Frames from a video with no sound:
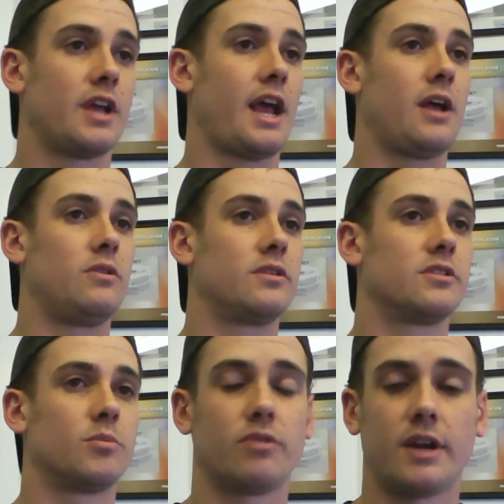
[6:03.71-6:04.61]
how long are
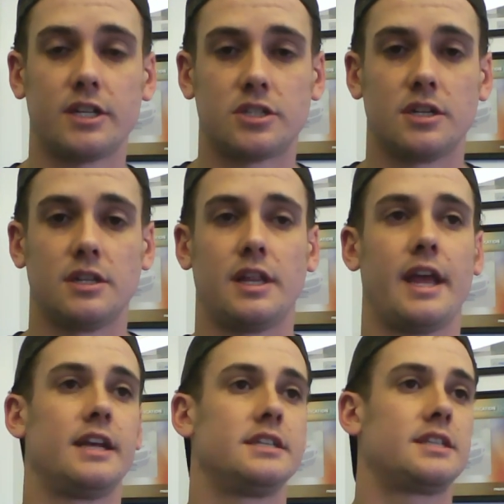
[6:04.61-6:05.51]
the brakes going to
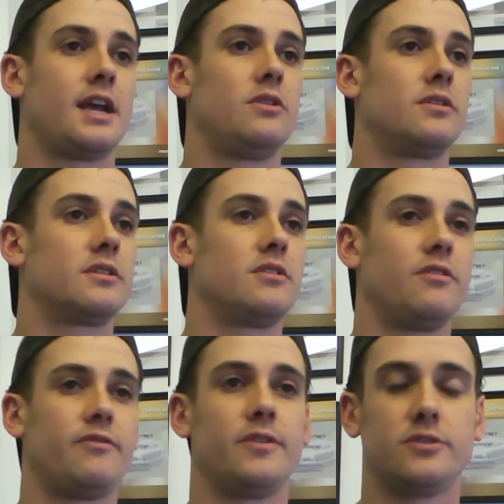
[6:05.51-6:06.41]
last, how long do
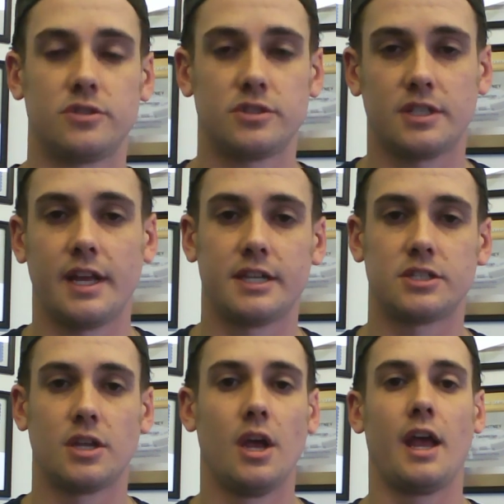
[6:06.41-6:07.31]
the filters last,